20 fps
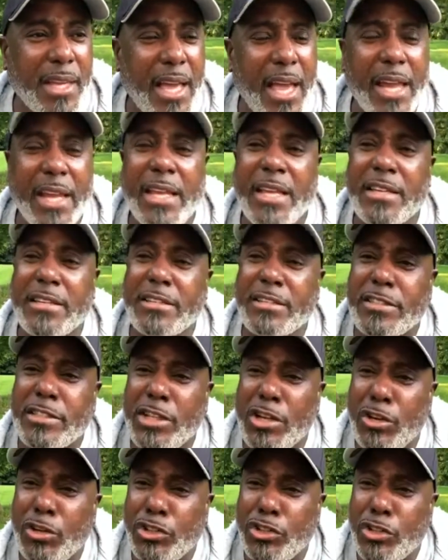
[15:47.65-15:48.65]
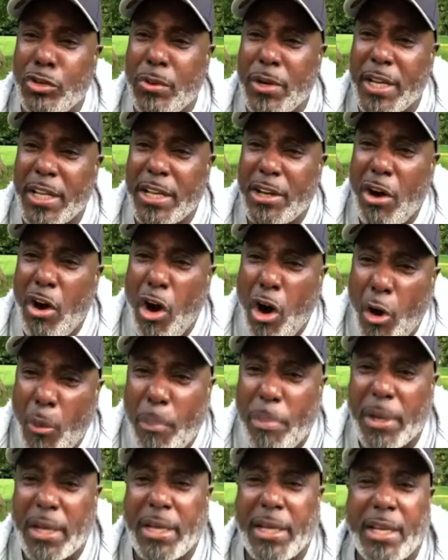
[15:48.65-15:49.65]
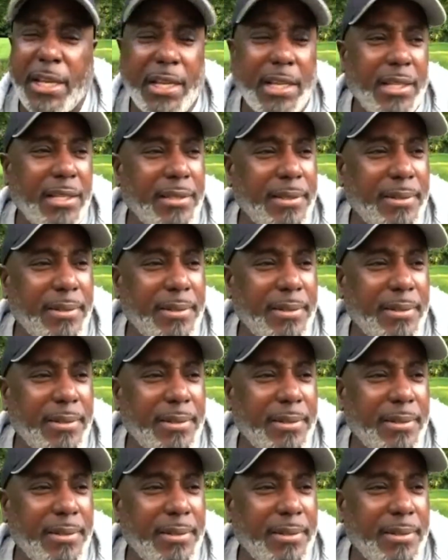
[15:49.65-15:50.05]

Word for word: and he's still doing it openly.